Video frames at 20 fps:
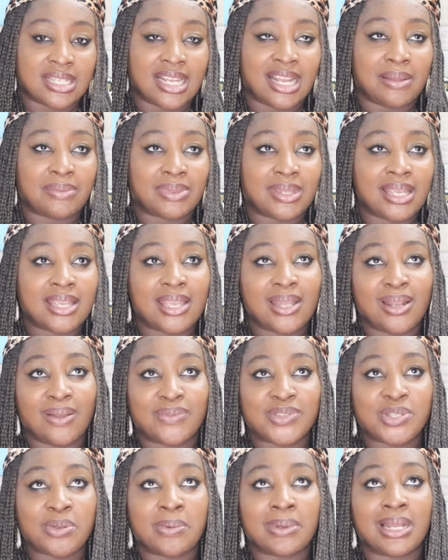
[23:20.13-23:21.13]
And I'm thinking
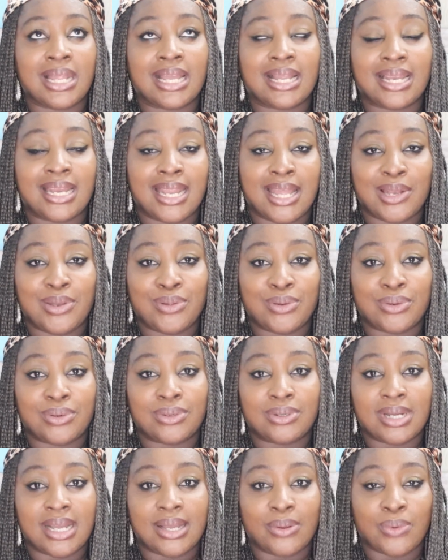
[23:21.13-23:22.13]
of someone like Nello,